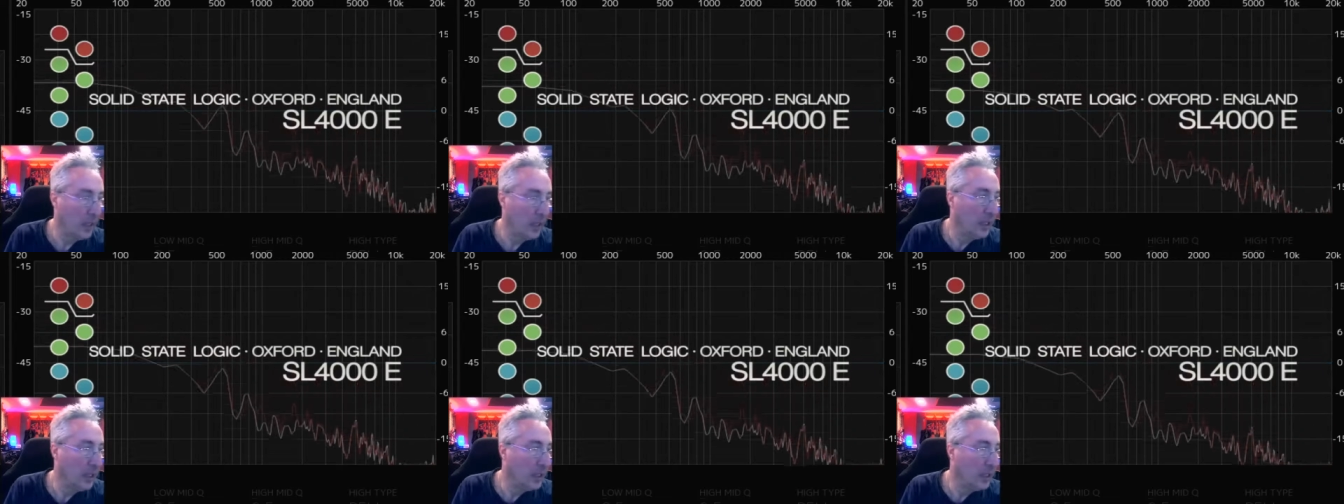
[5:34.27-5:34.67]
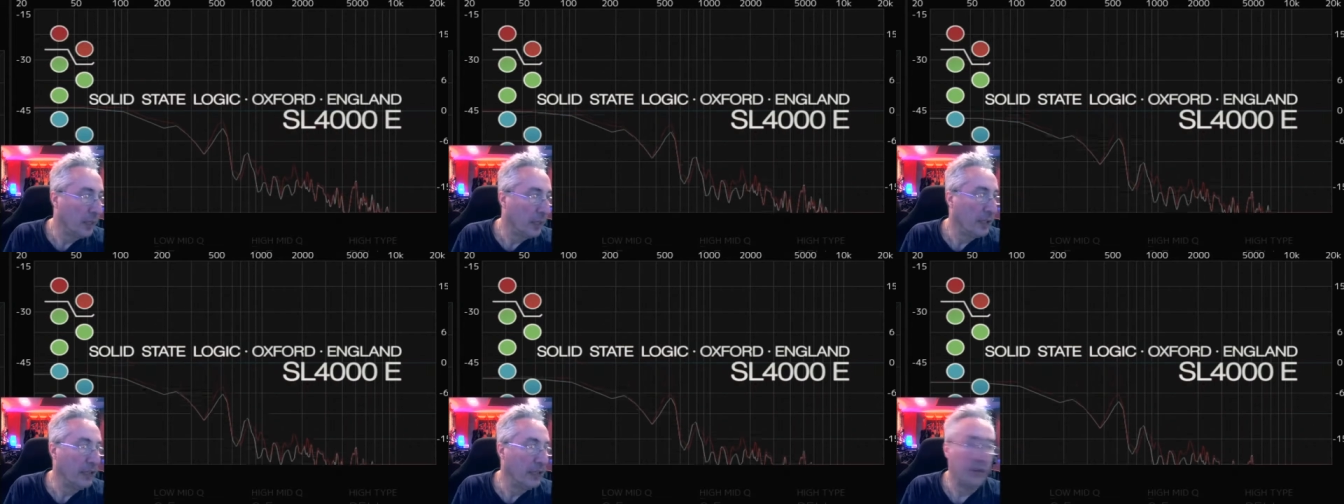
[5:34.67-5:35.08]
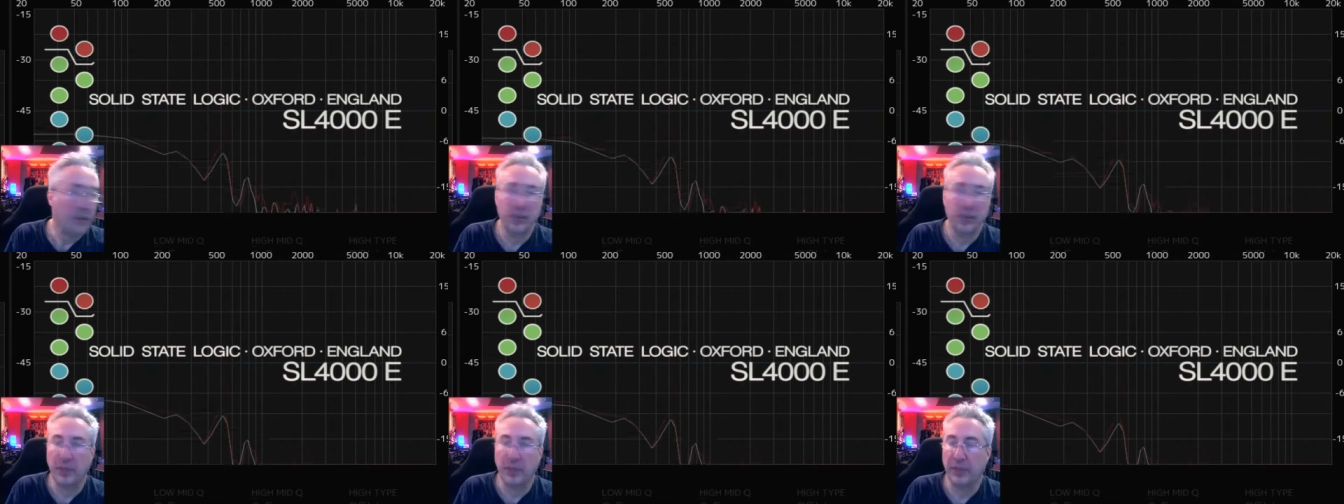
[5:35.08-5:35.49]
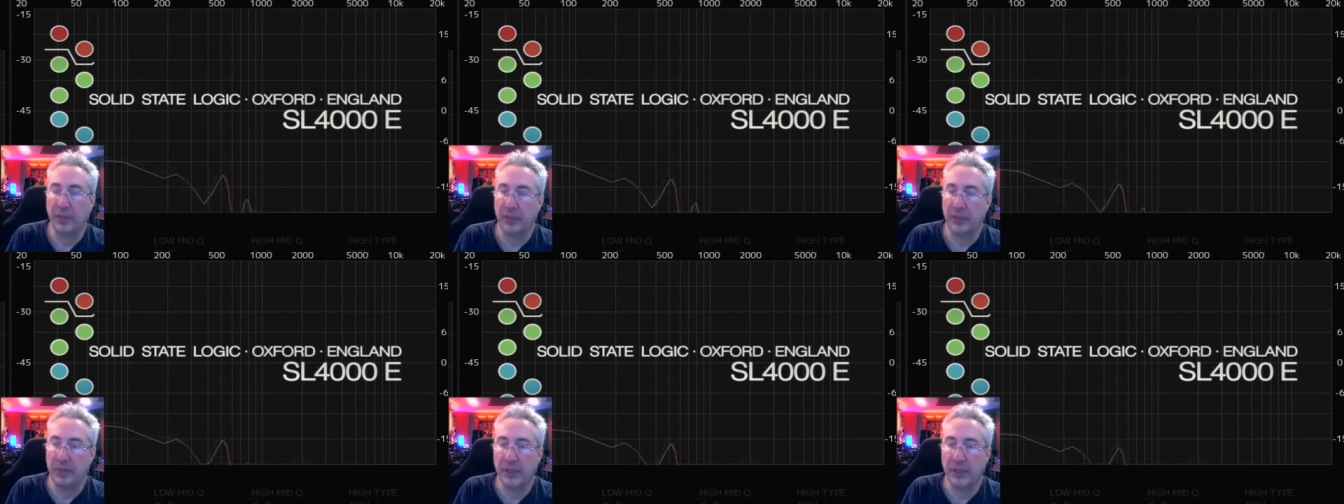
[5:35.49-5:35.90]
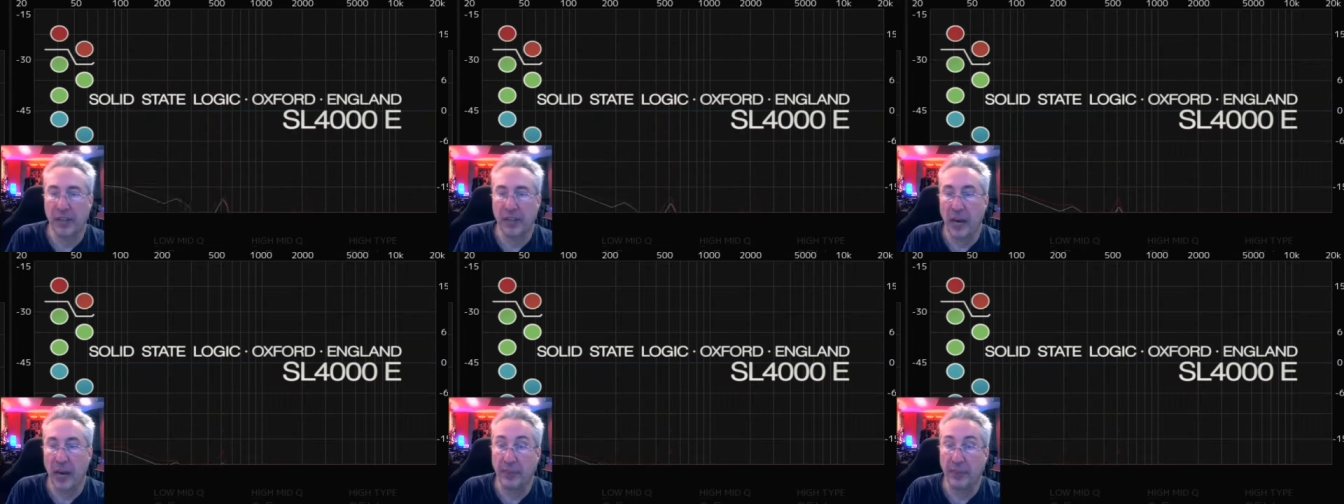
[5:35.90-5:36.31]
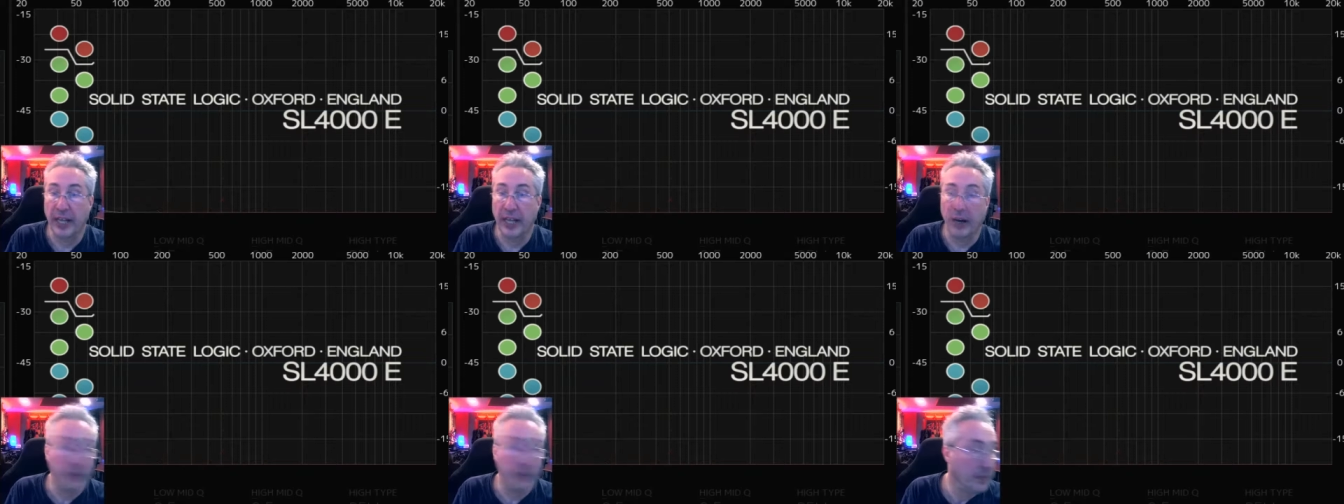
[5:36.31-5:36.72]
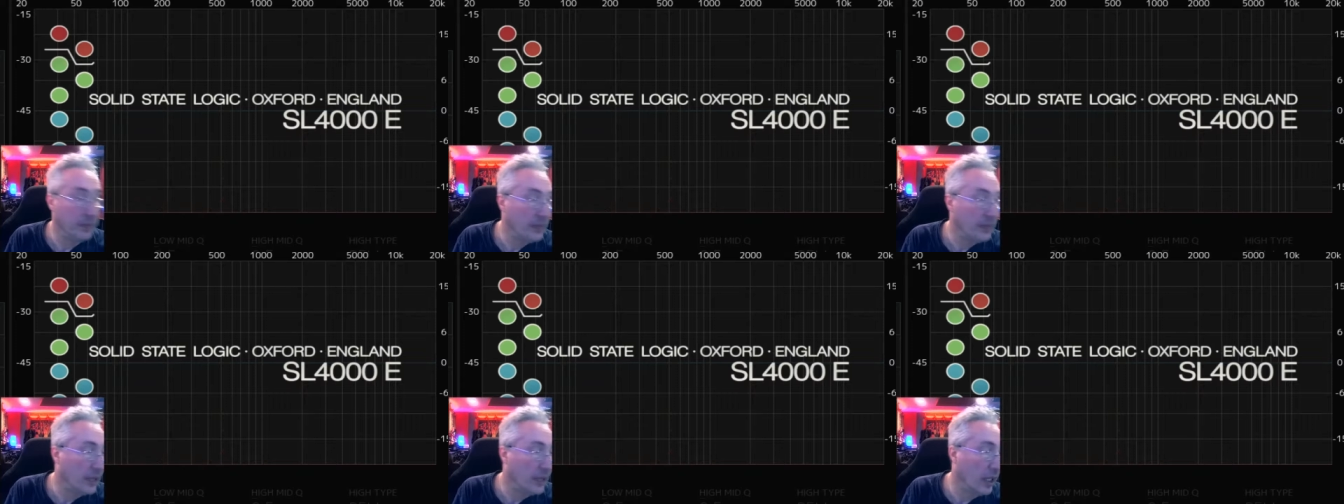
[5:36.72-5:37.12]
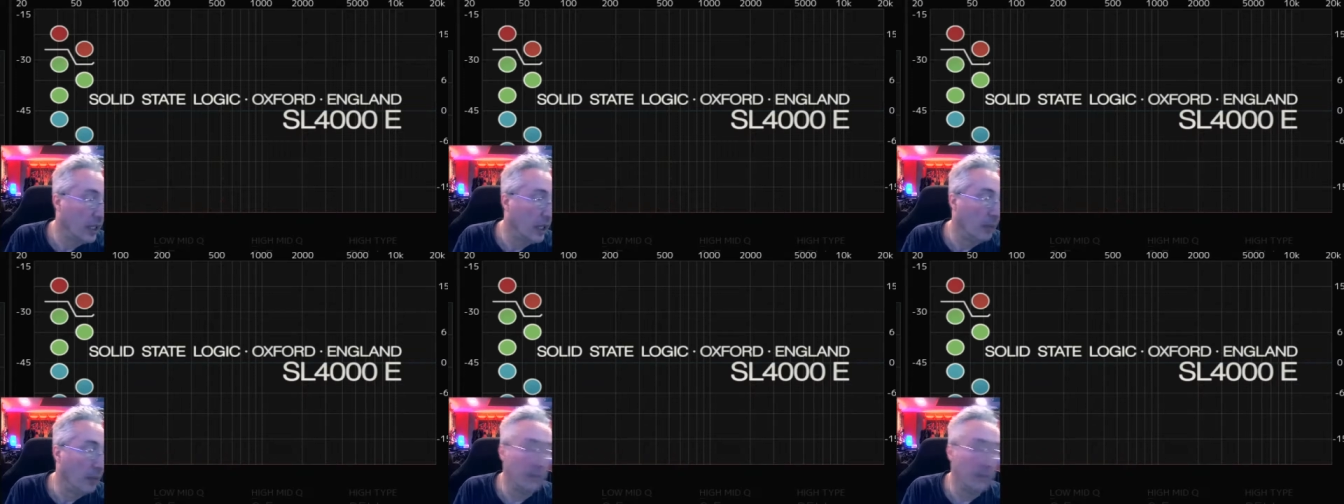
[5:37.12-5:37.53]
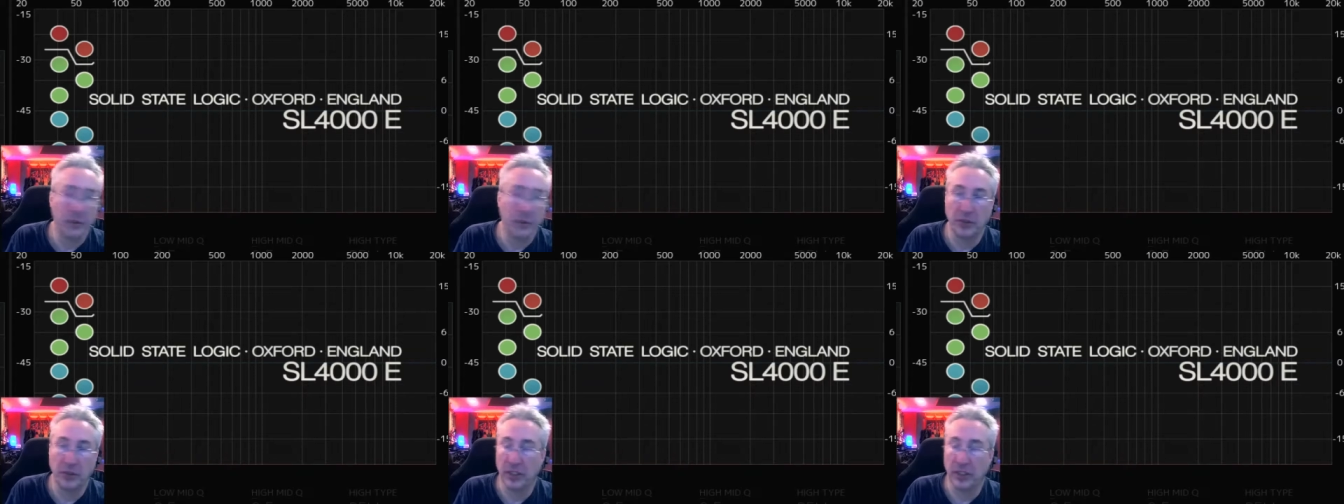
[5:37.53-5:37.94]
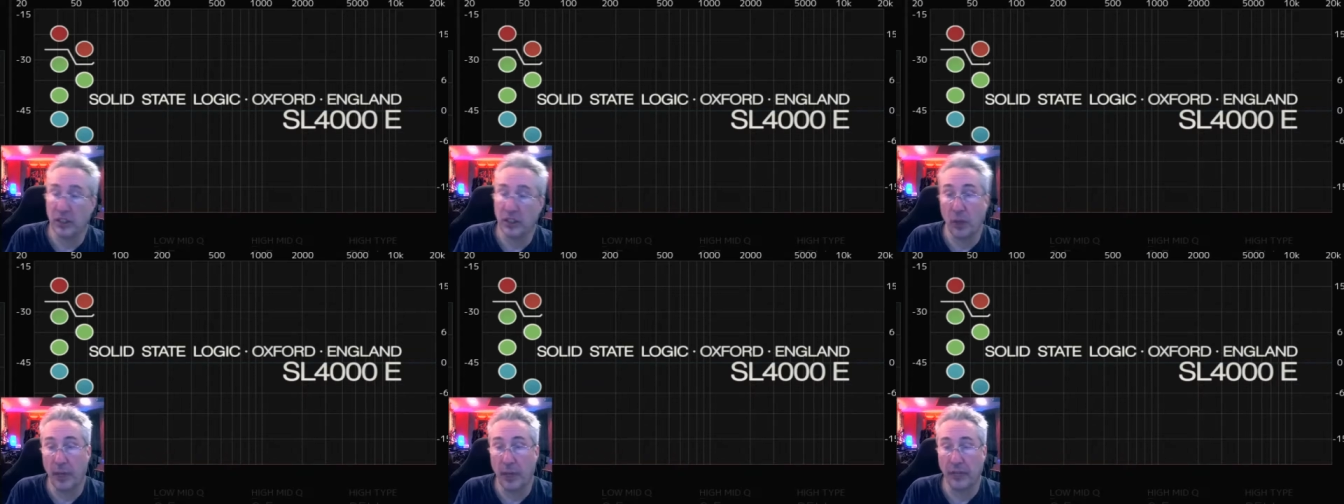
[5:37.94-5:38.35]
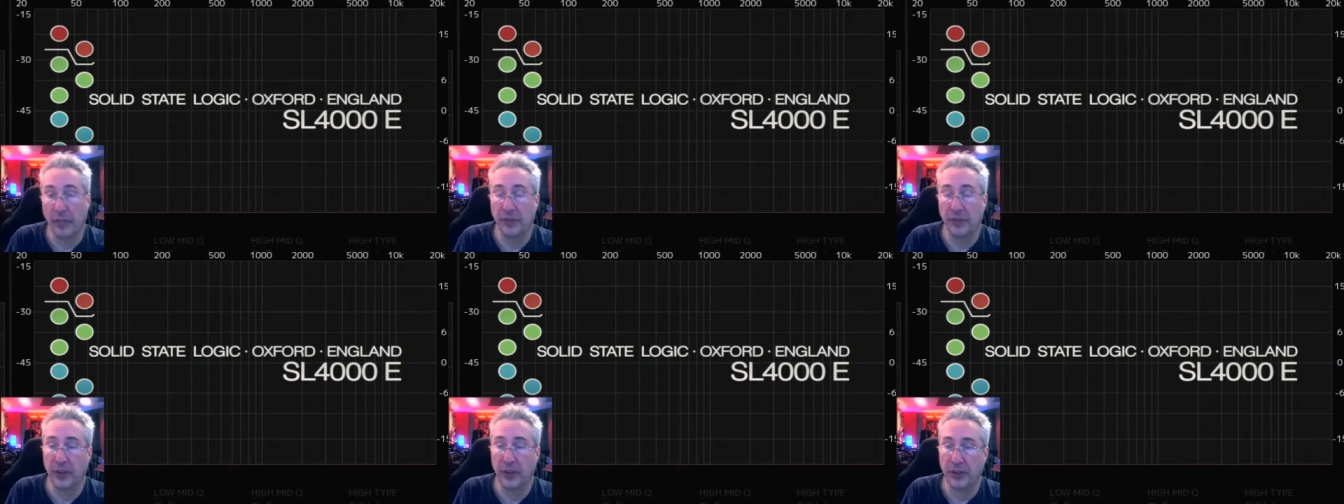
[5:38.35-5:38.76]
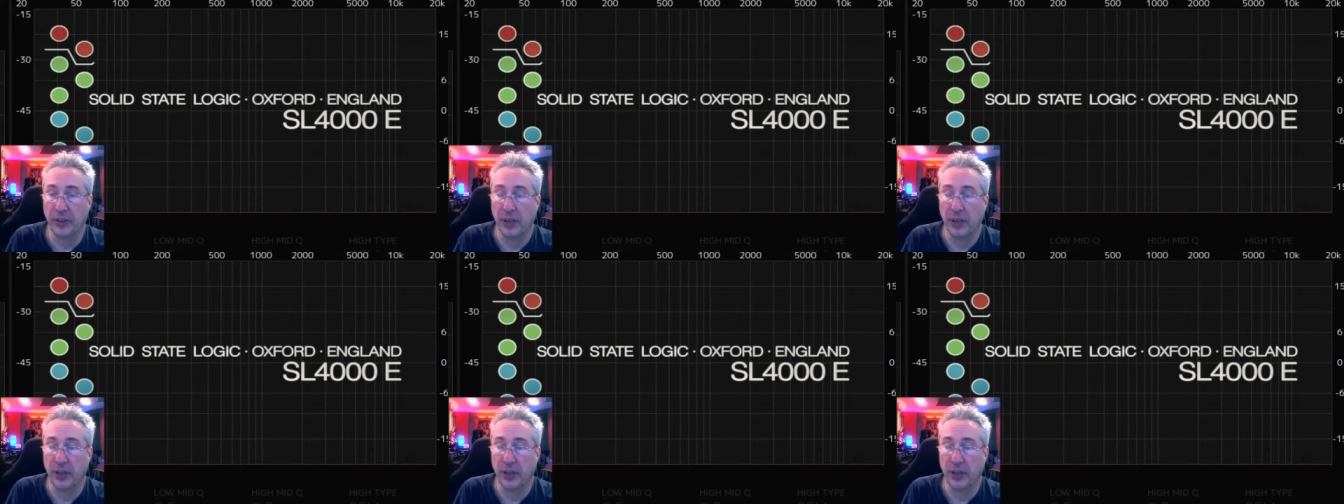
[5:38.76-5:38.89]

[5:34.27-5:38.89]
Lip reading: I'm going to do the same thing from the top down using a low pass filter.